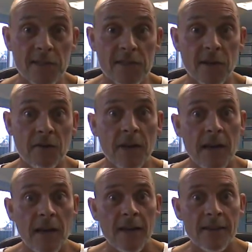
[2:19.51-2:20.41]
So
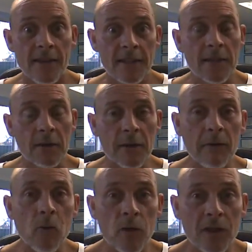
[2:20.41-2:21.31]
that's a little bit
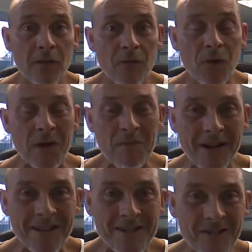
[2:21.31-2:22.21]
of work there for you to
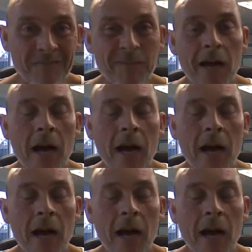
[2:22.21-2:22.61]
practice on.